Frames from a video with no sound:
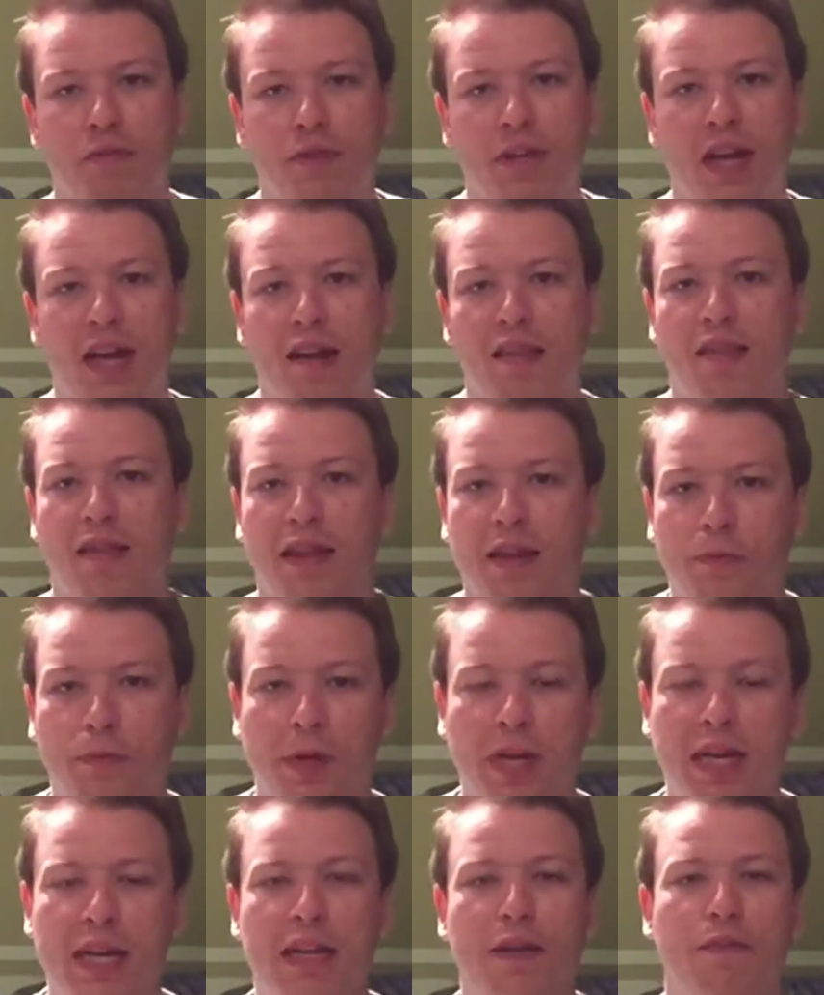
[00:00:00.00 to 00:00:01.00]
If you guys like
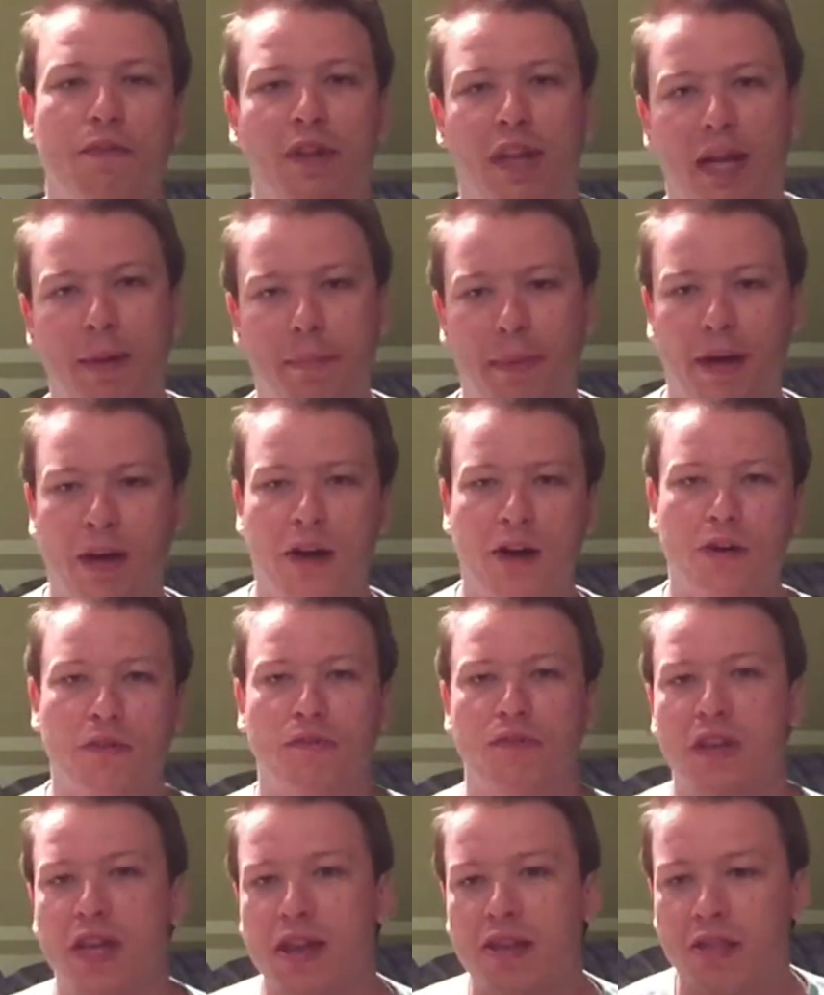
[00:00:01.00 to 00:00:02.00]
reading, if you like
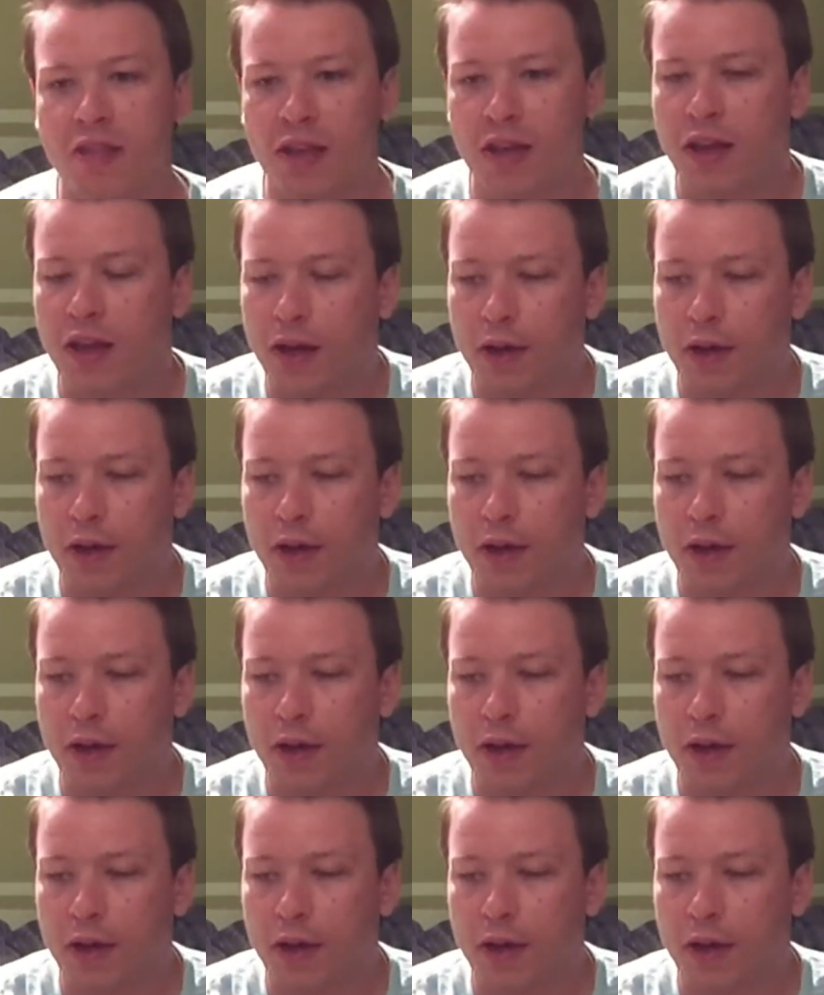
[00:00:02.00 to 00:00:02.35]
biographies,